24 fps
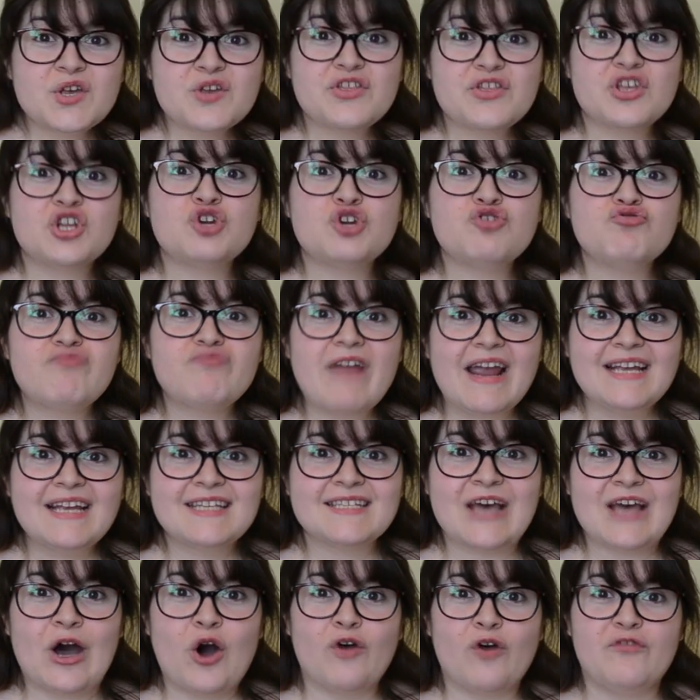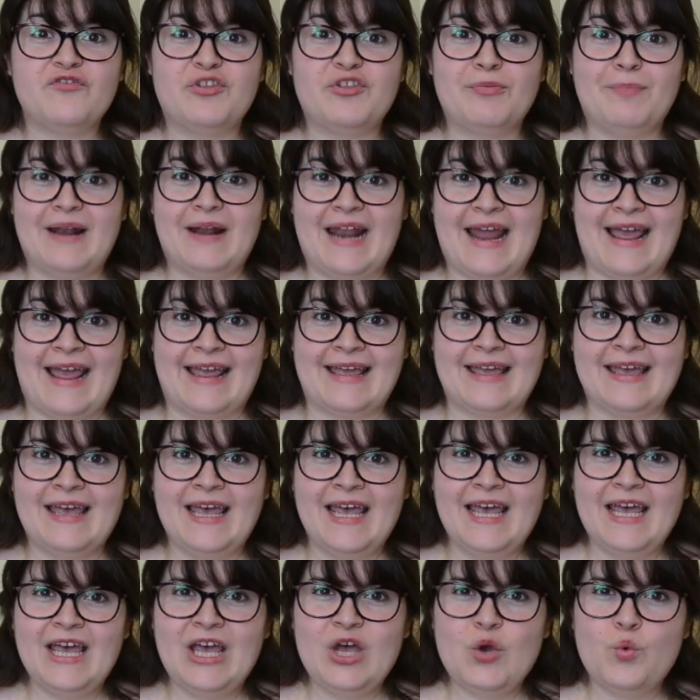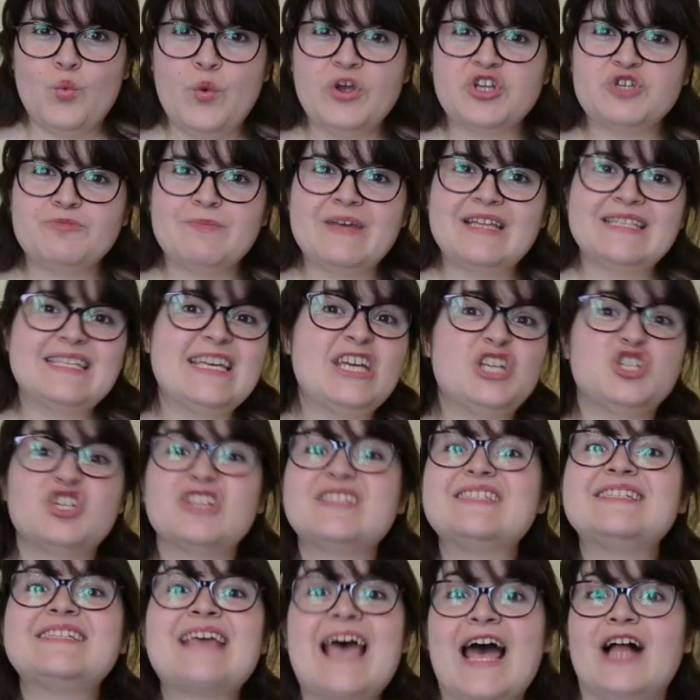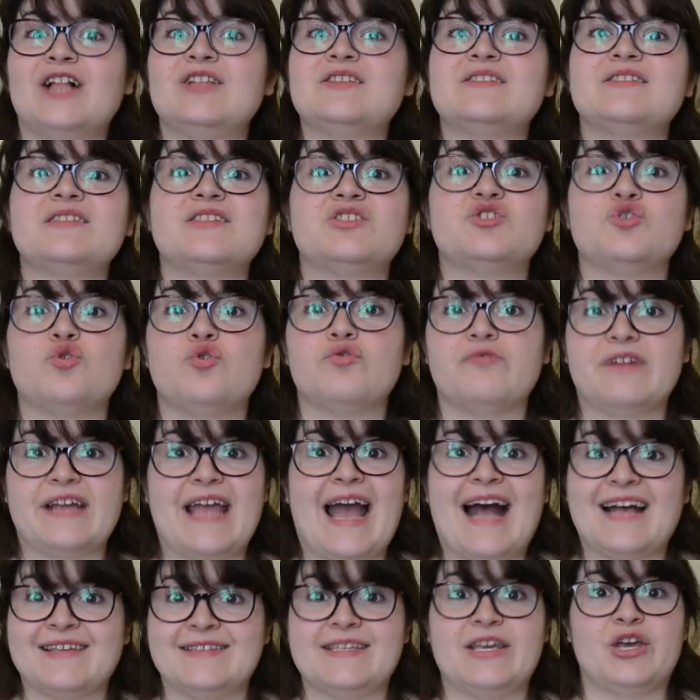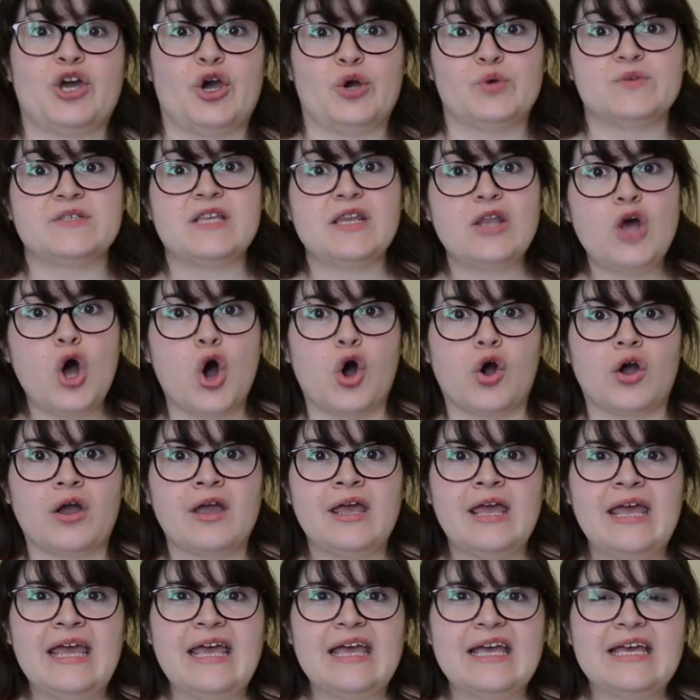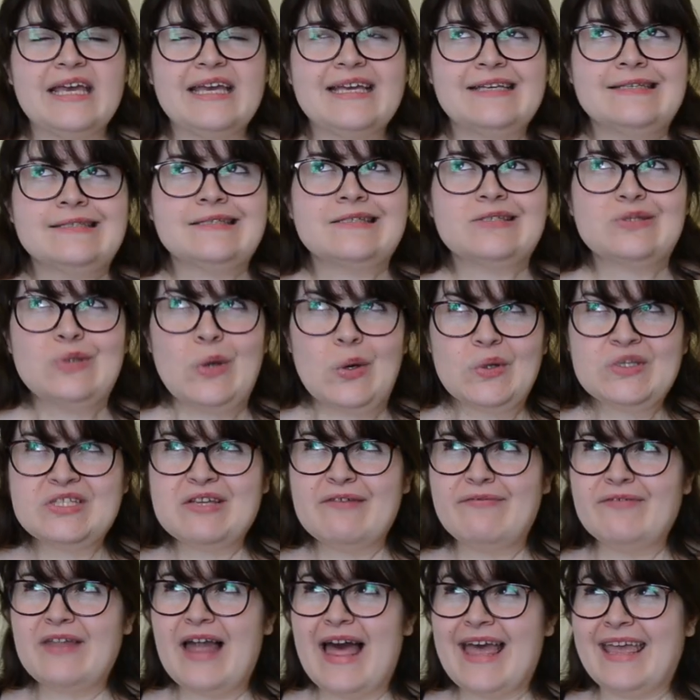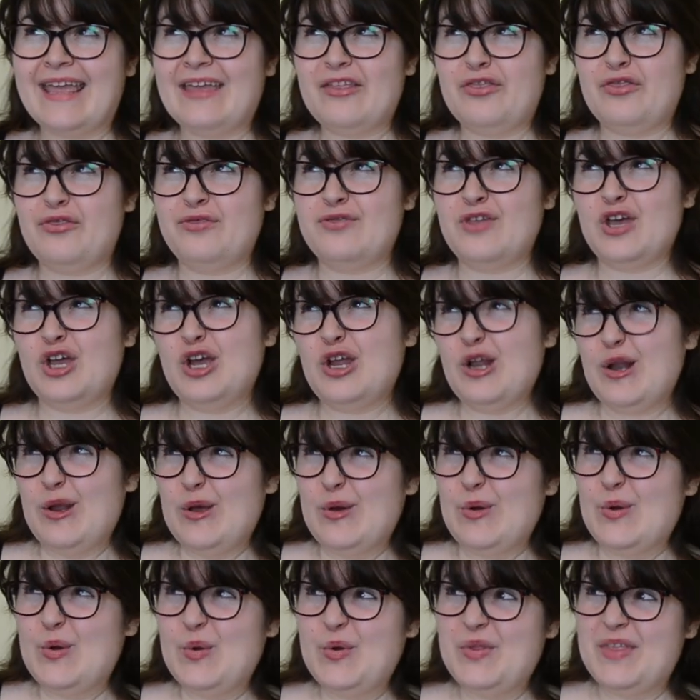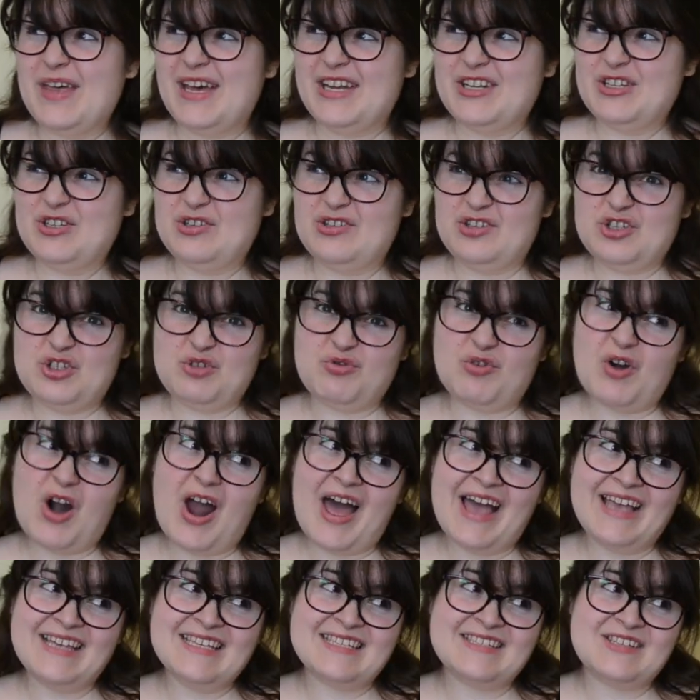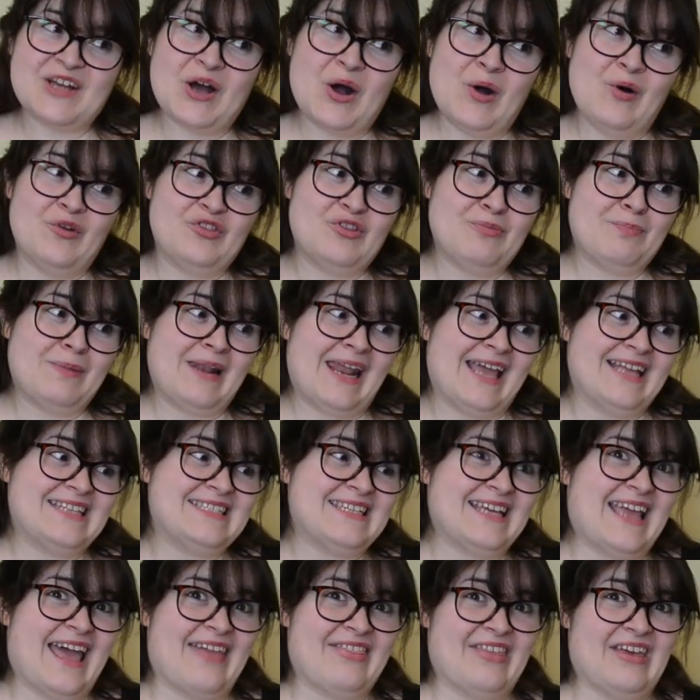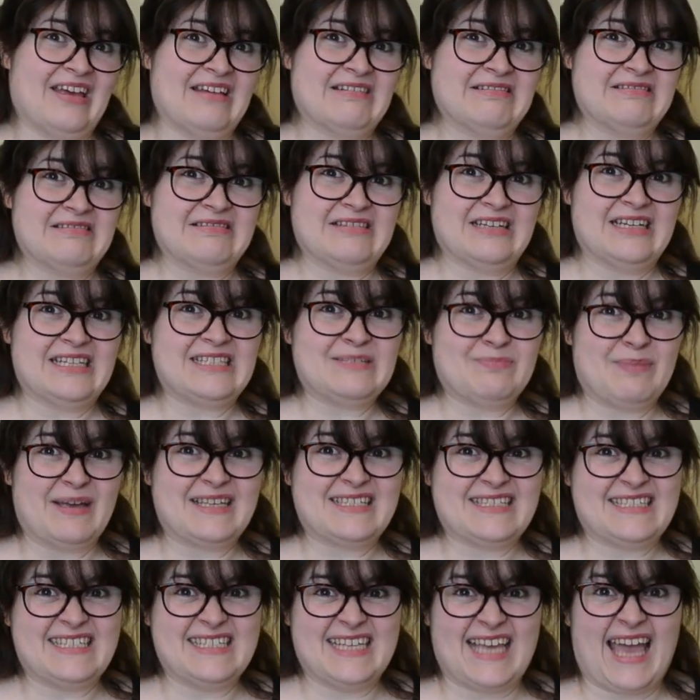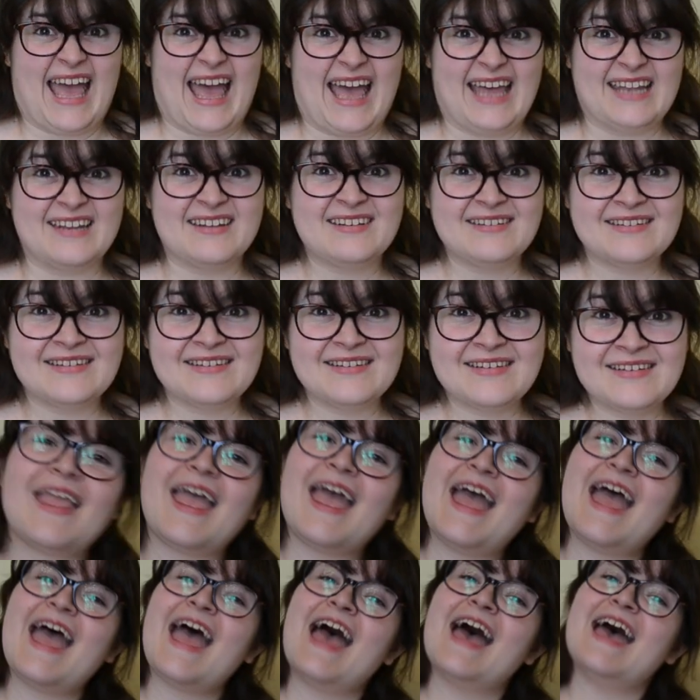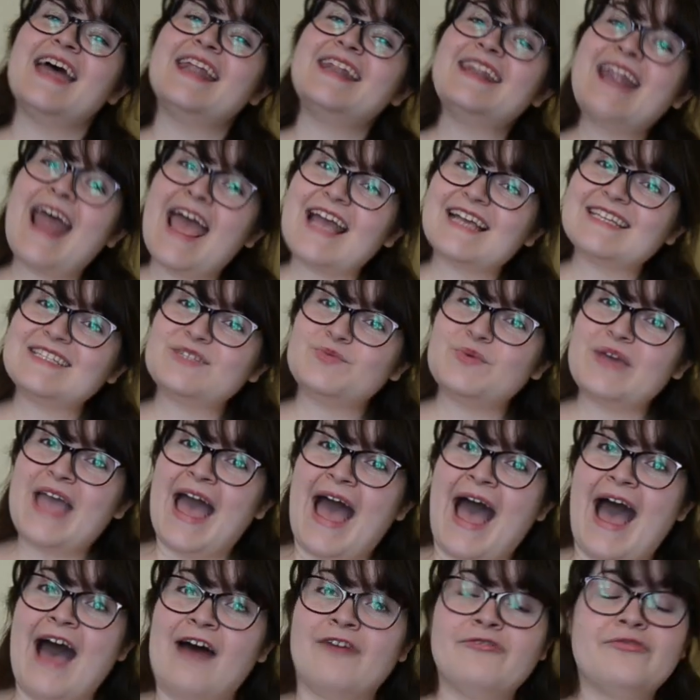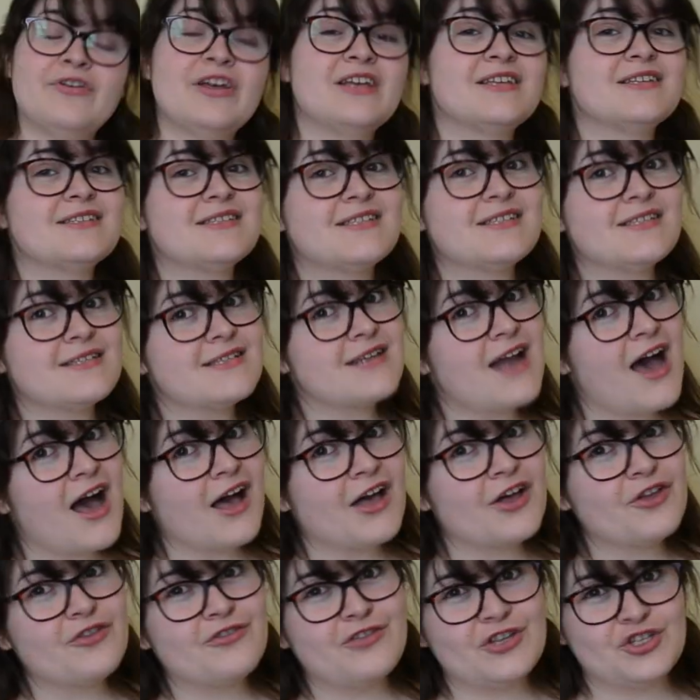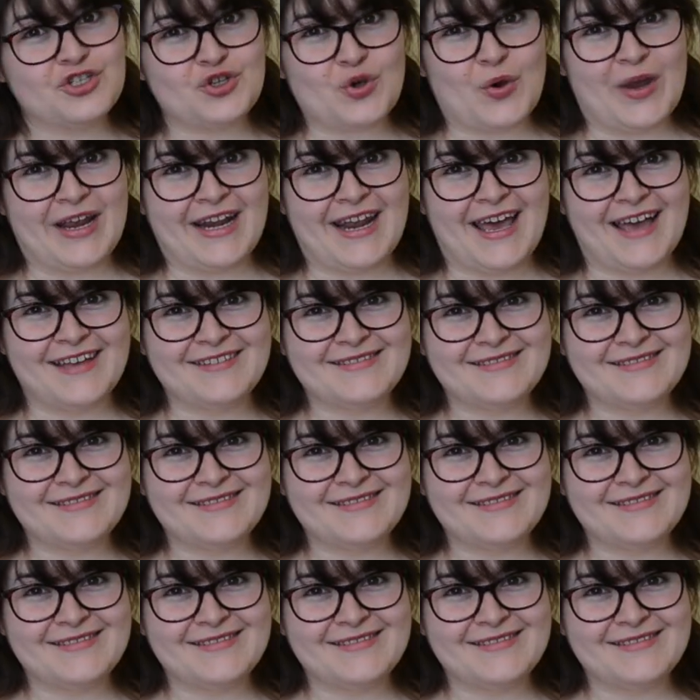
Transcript: the narrator of the play, which means he just tells the story as it goes along. He's sort of like the glue that tries to hold the play together as best he can. Next we have Snug the Joiner.